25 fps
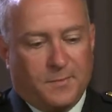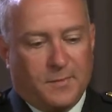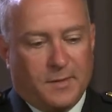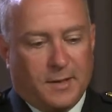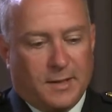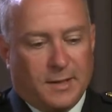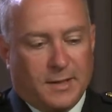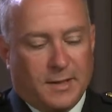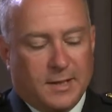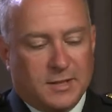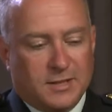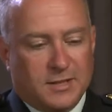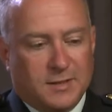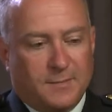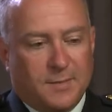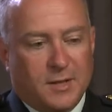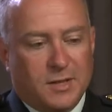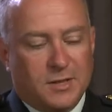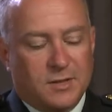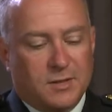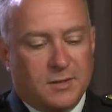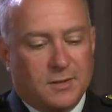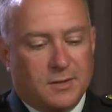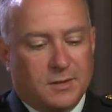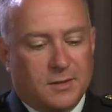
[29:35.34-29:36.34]
As I
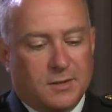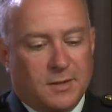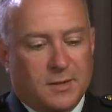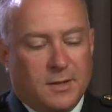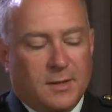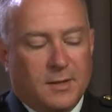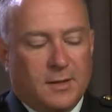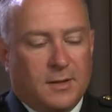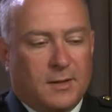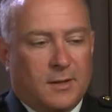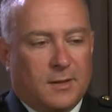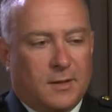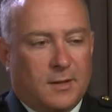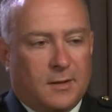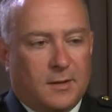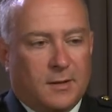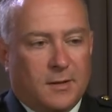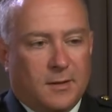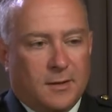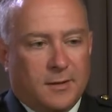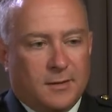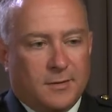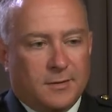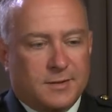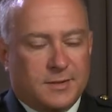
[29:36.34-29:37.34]
mentioned,
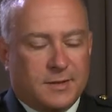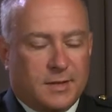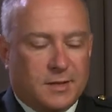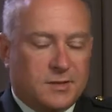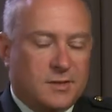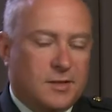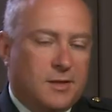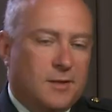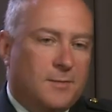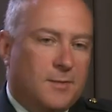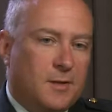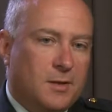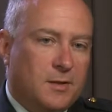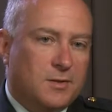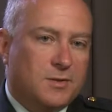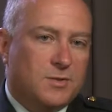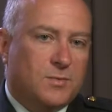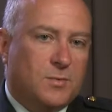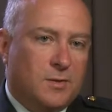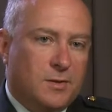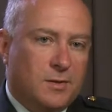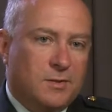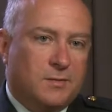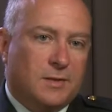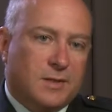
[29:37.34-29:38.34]
our section commanders
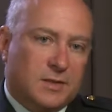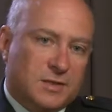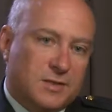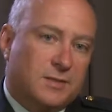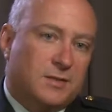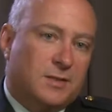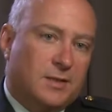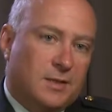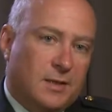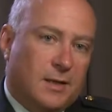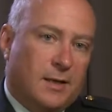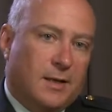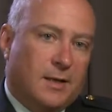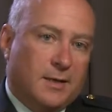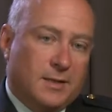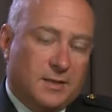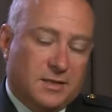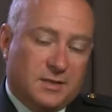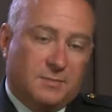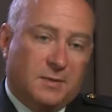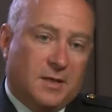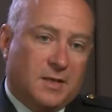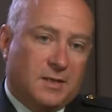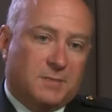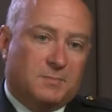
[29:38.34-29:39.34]
would
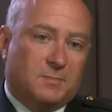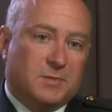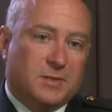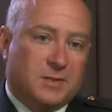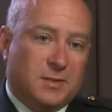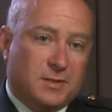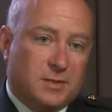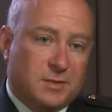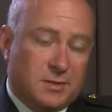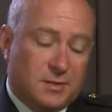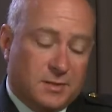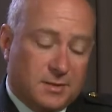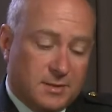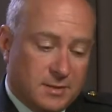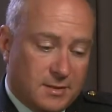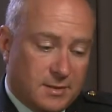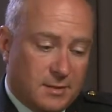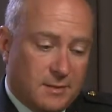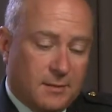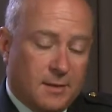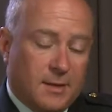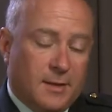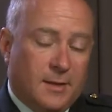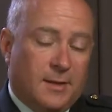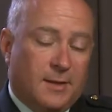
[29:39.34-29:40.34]
inspect positions
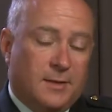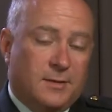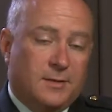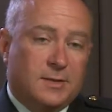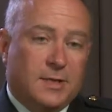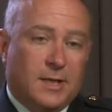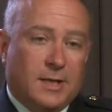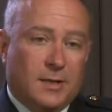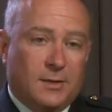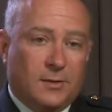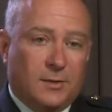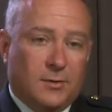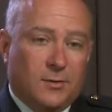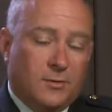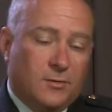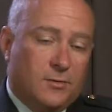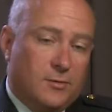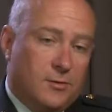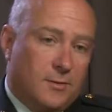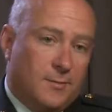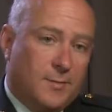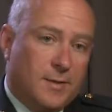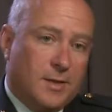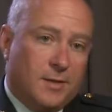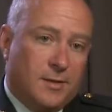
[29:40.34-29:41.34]
and take the local
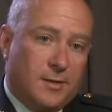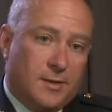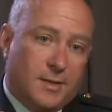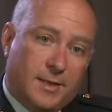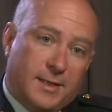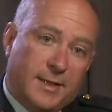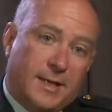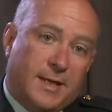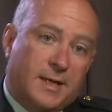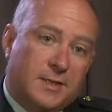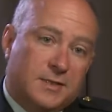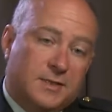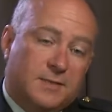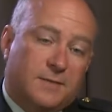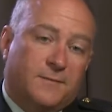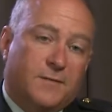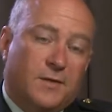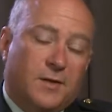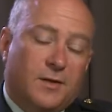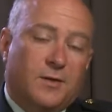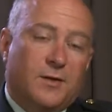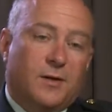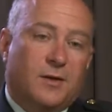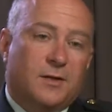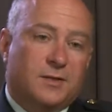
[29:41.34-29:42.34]
commander to task if
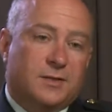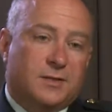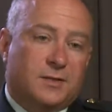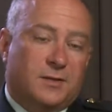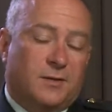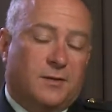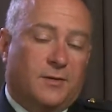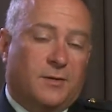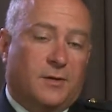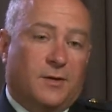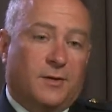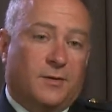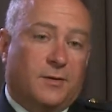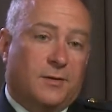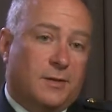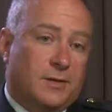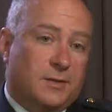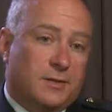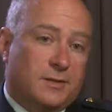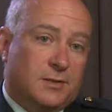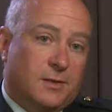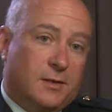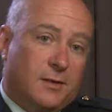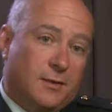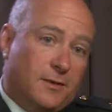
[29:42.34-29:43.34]
they thought they
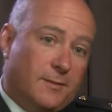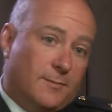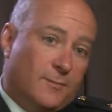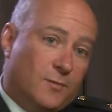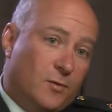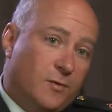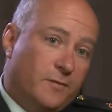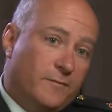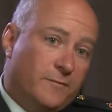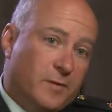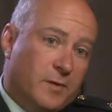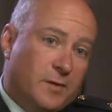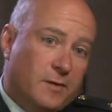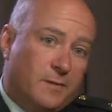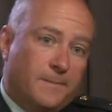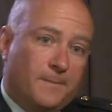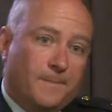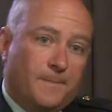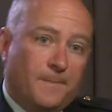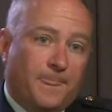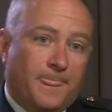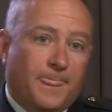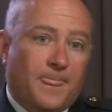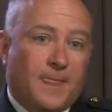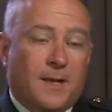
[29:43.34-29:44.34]
saw an improvement,
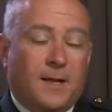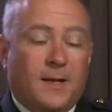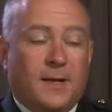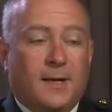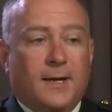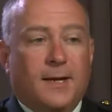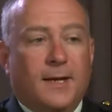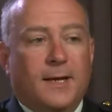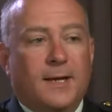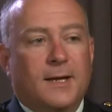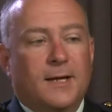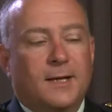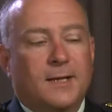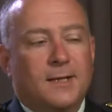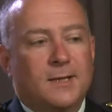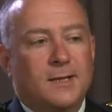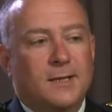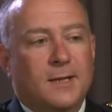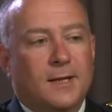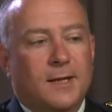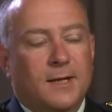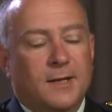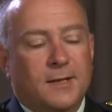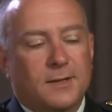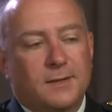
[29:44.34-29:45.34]
and
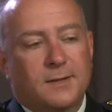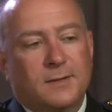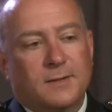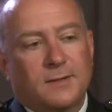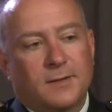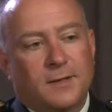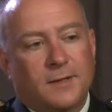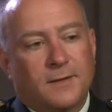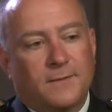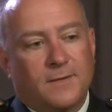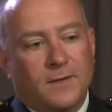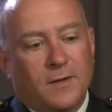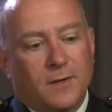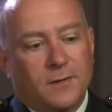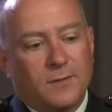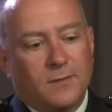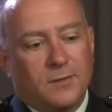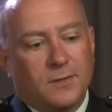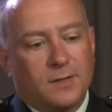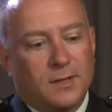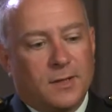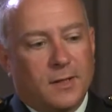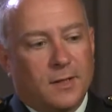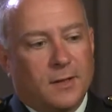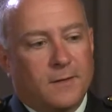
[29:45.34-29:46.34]
they
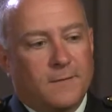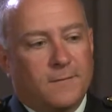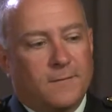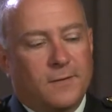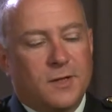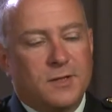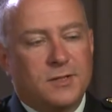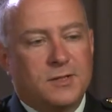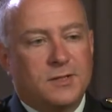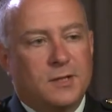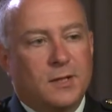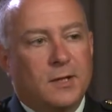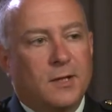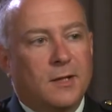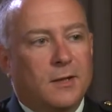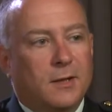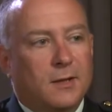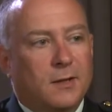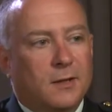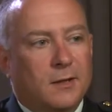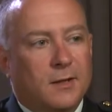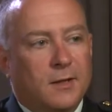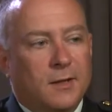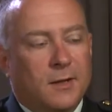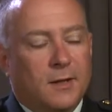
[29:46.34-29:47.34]
found fresh
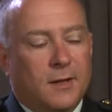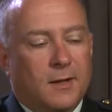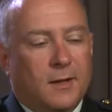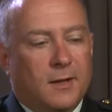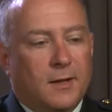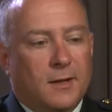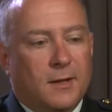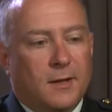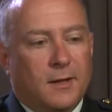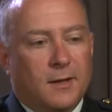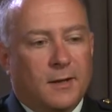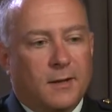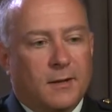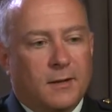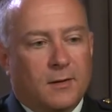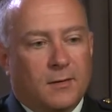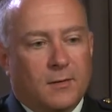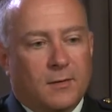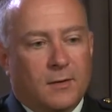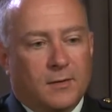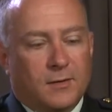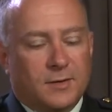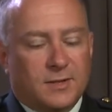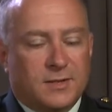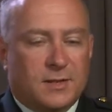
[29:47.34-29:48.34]
digging
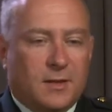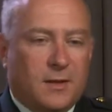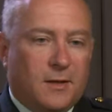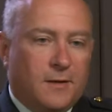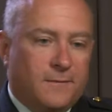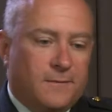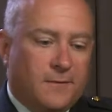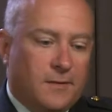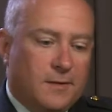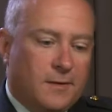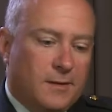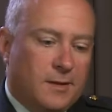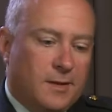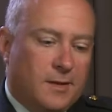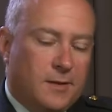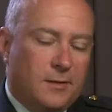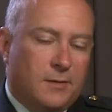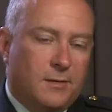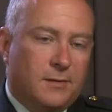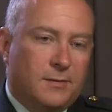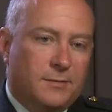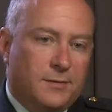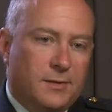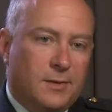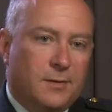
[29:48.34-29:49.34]
along the side of a
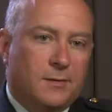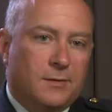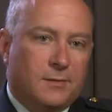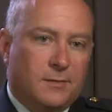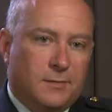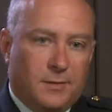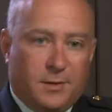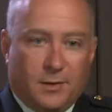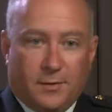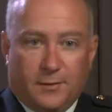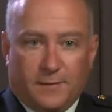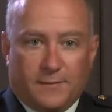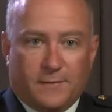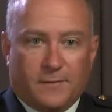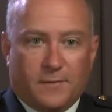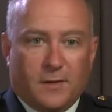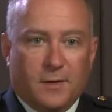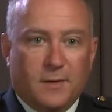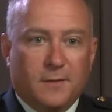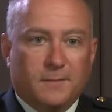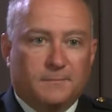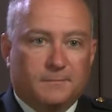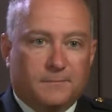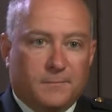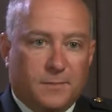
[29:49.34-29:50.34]
hill near the
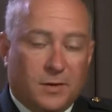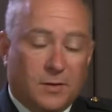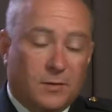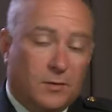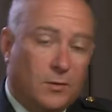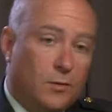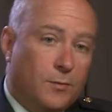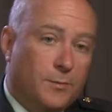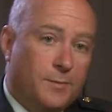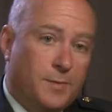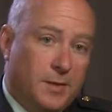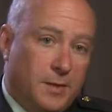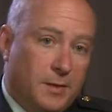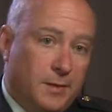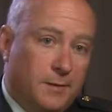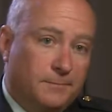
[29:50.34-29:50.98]
front, near an OP.